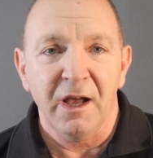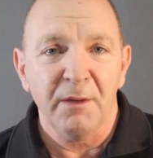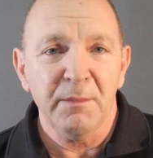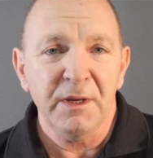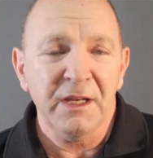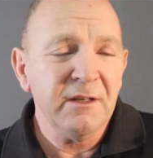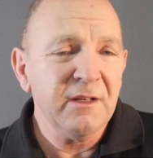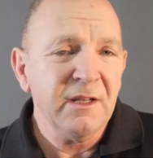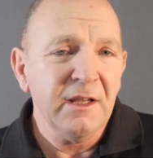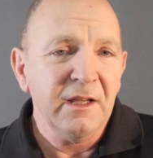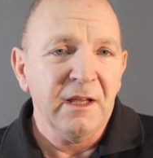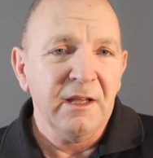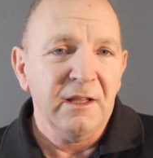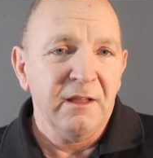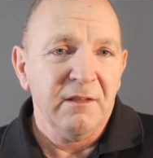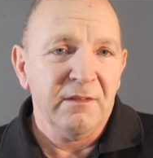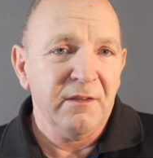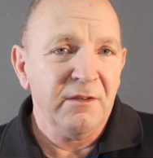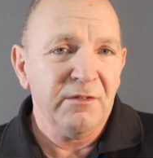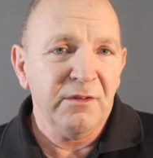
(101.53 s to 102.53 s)
I mean,
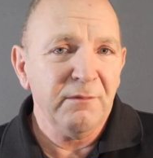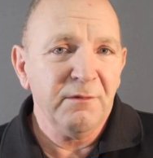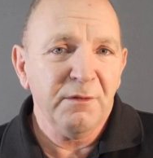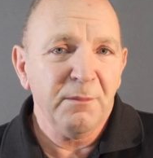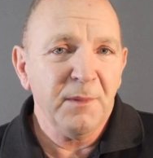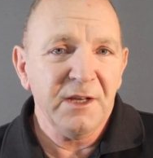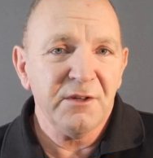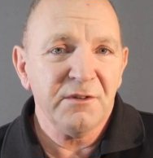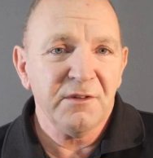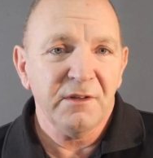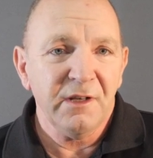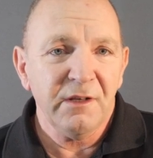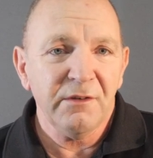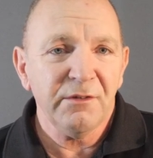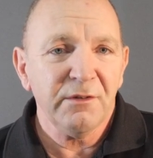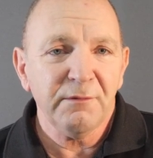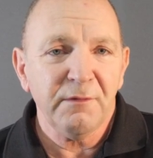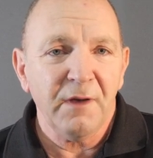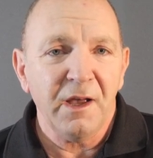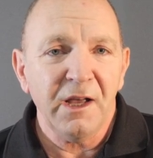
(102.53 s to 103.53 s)
this information is
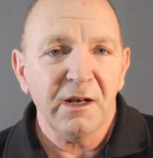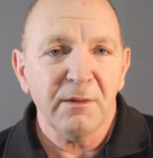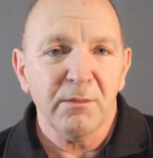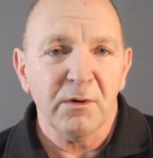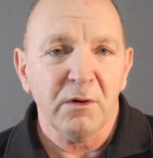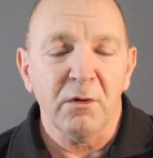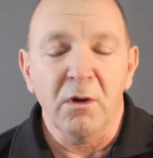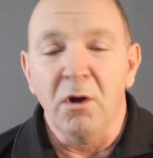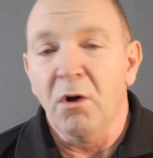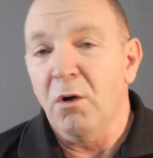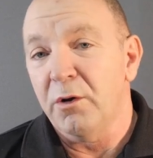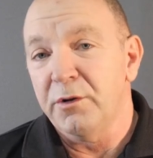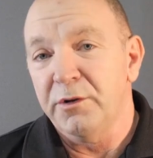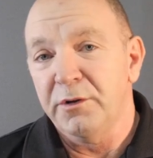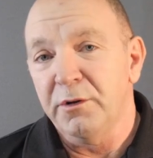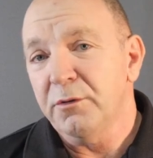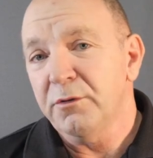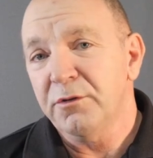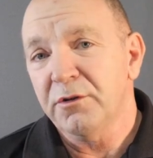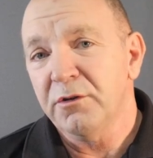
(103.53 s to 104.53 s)
available on
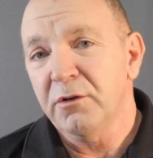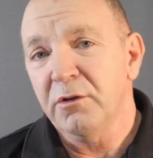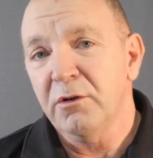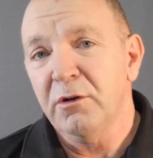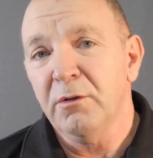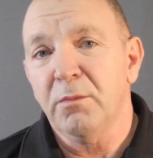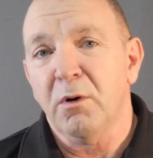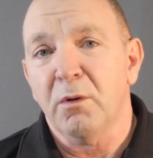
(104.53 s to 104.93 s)
YouTube,